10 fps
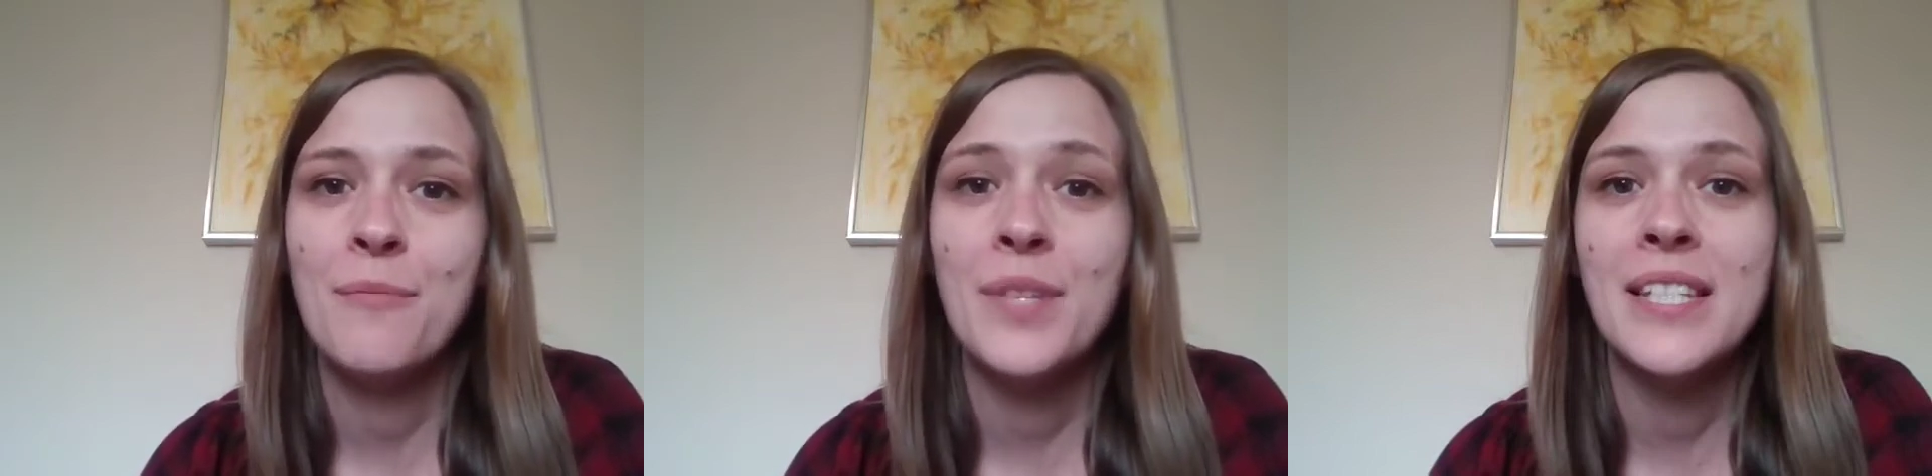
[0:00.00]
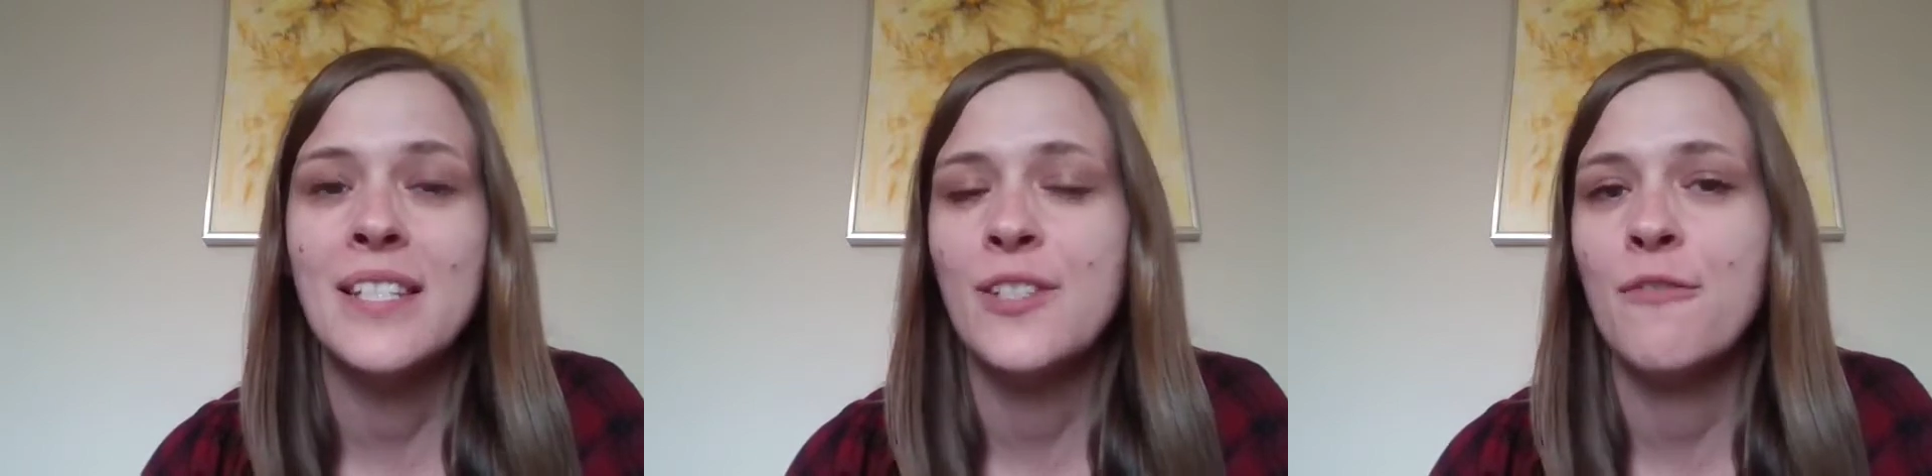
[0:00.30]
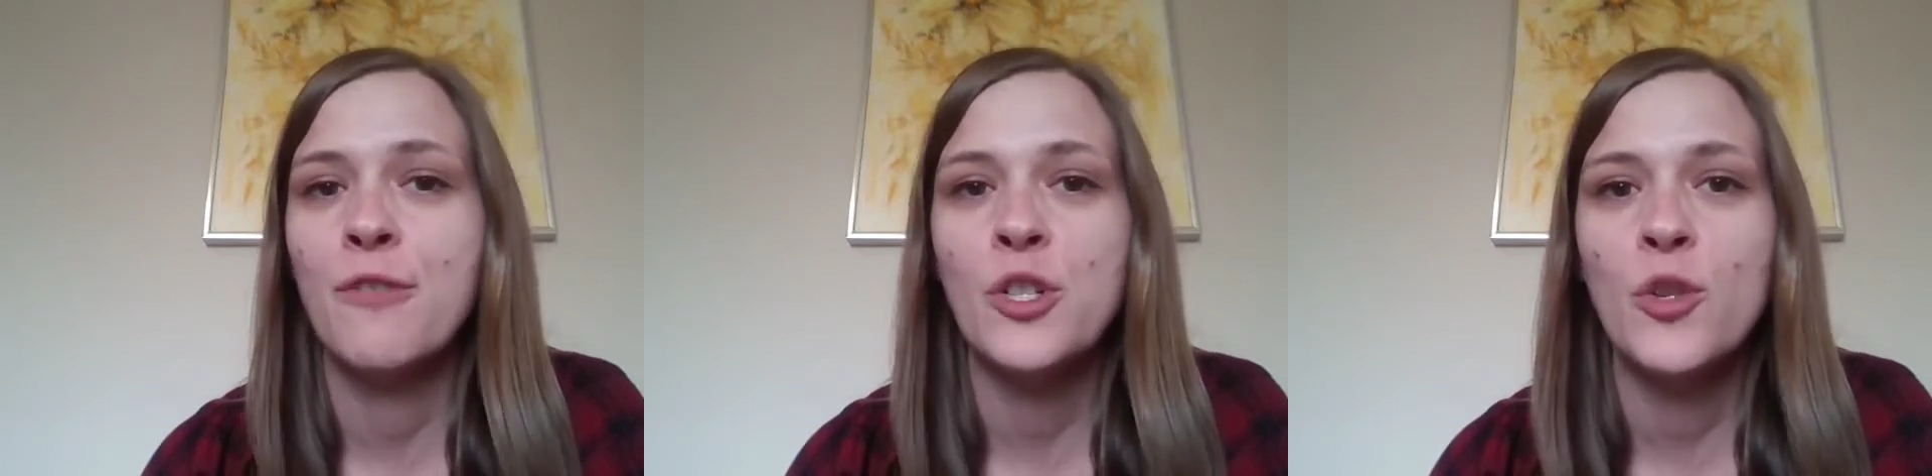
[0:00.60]
This is a
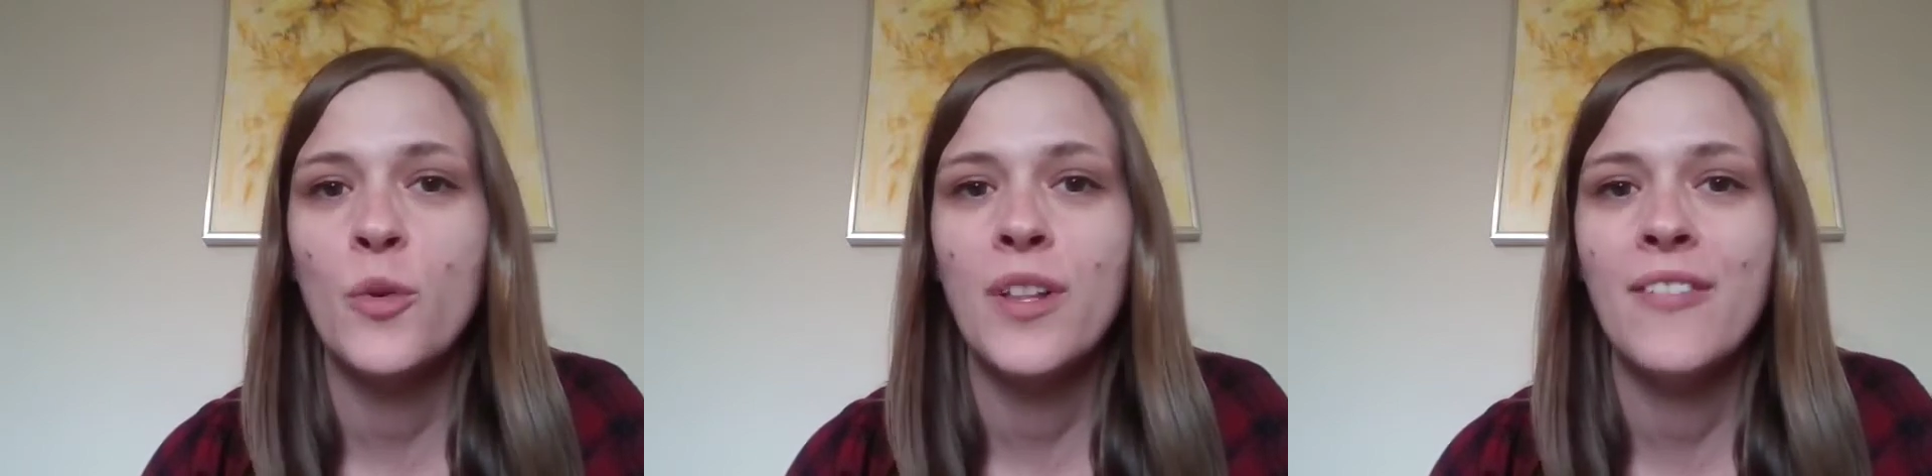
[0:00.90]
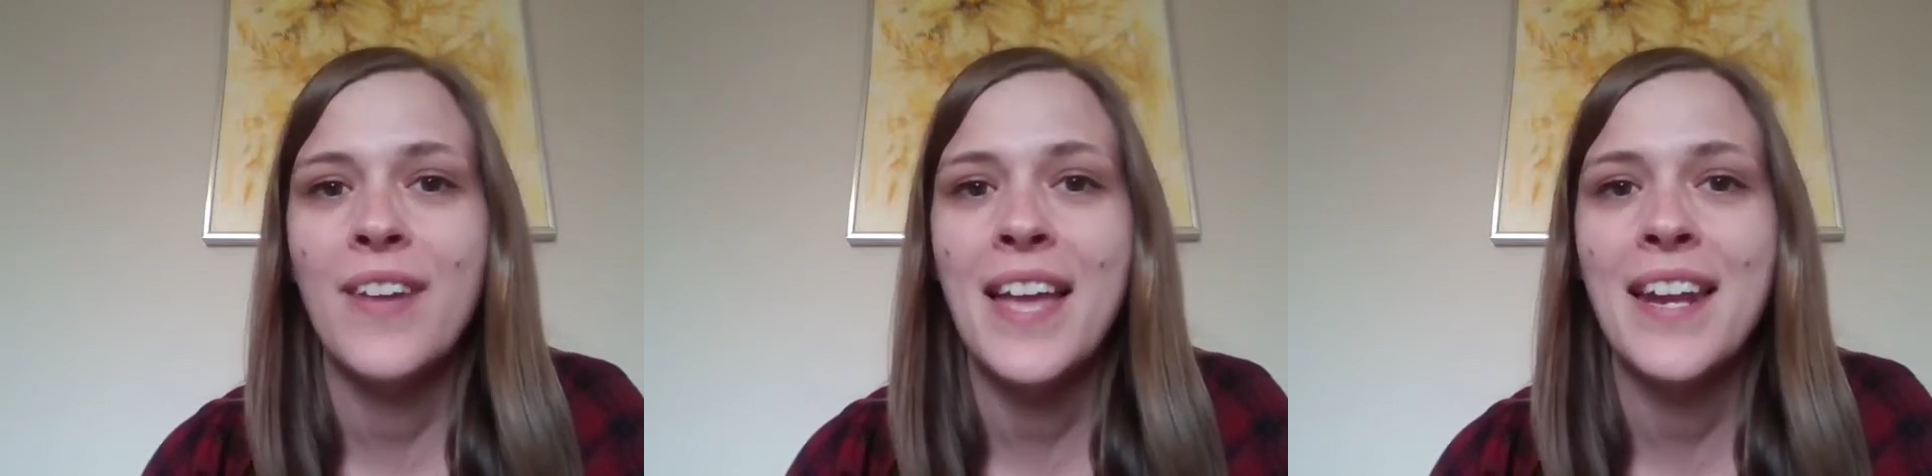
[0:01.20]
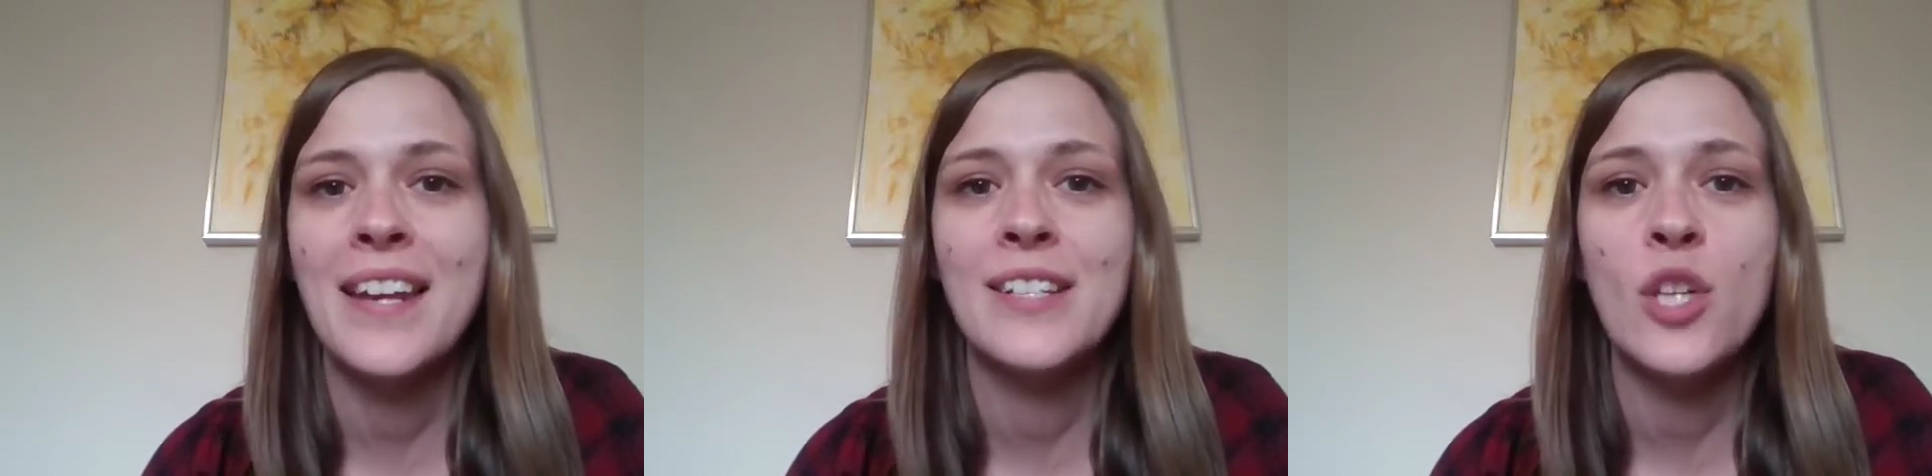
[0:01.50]
virtual event,
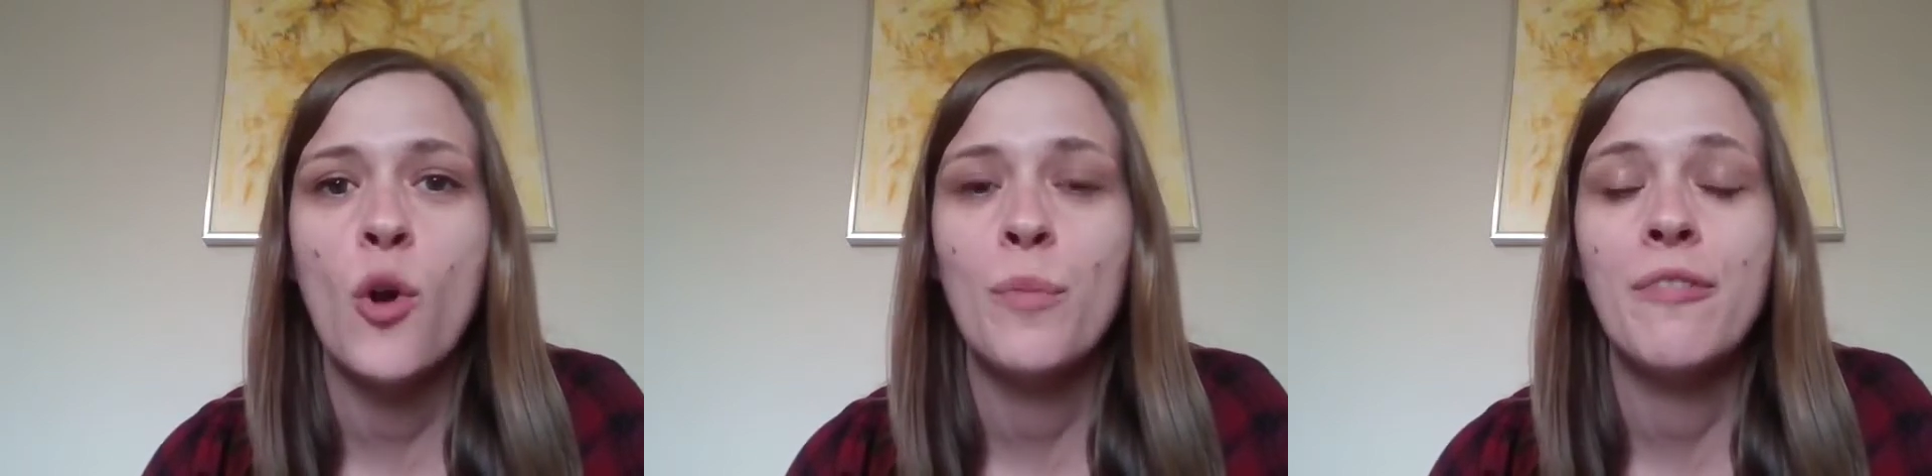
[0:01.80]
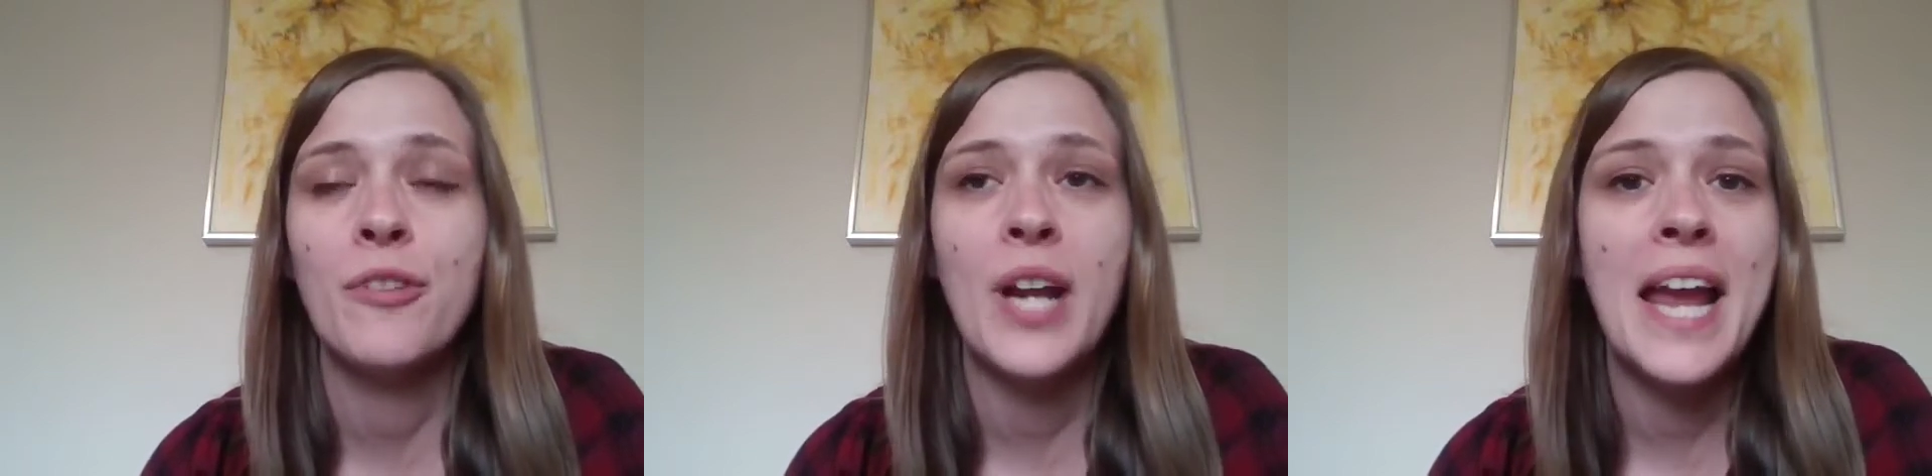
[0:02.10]
and it's open for